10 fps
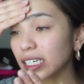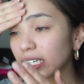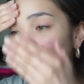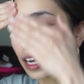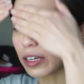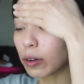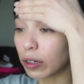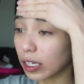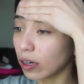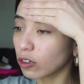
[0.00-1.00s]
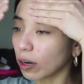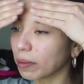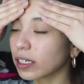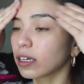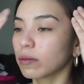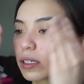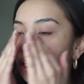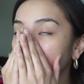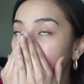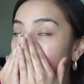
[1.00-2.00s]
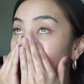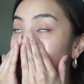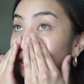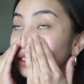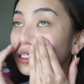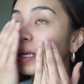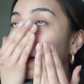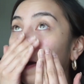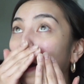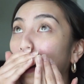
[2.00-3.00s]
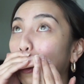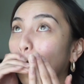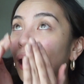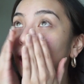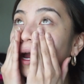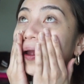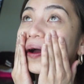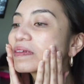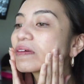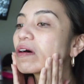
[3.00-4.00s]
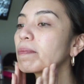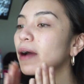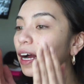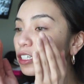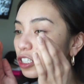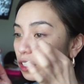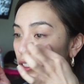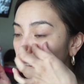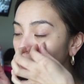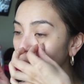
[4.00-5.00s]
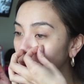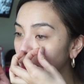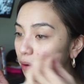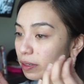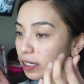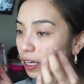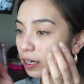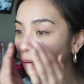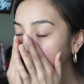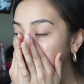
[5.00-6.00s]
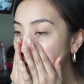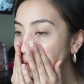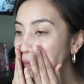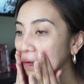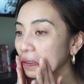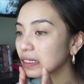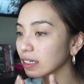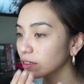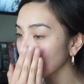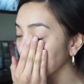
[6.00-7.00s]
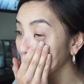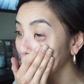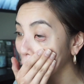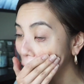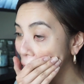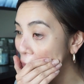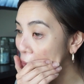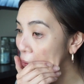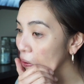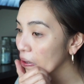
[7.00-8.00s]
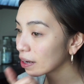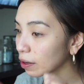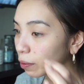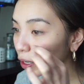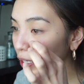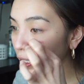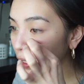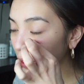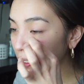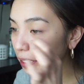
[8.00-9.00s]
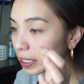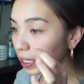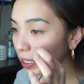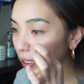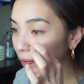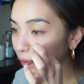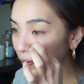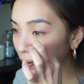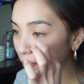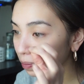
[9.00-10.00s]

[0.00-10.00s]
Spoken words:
this, like I noticed how dry my skin was getting because I saw patches when I was getting ready once and I was like, bro, where did this come from?